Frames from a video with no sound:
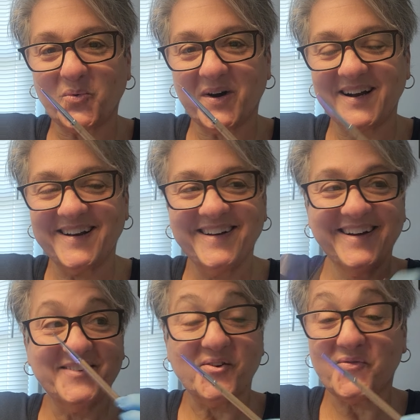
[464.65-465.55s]
one.
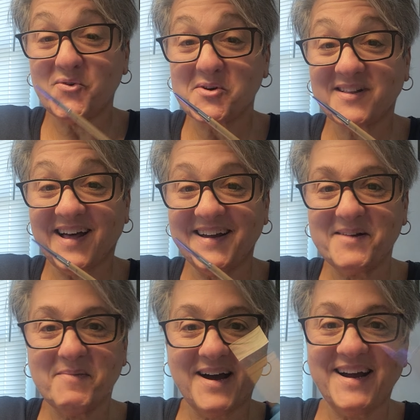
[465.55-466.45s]
So if you're a client
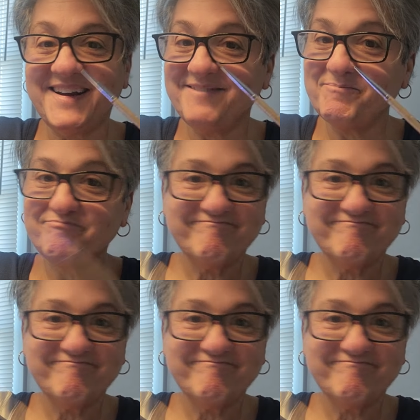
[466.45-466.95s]
of mine,